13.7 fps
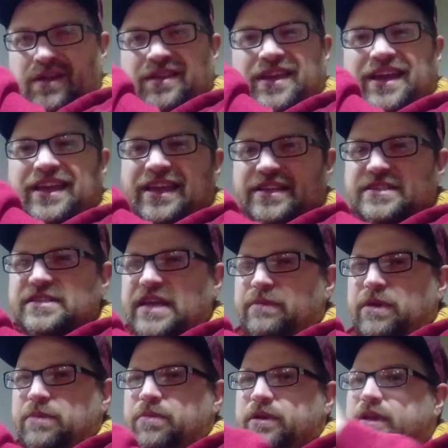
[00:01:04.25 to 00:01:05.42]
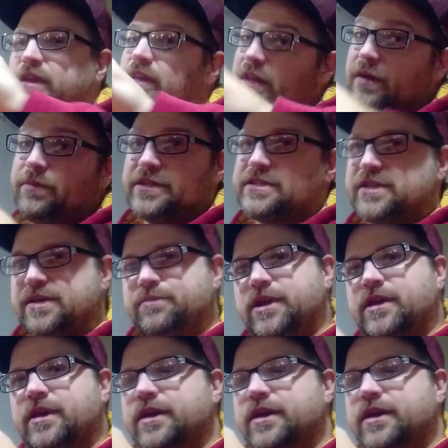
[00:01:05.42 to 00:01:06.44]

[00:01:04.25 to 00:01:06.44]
not can get samey, but can get a bit samey.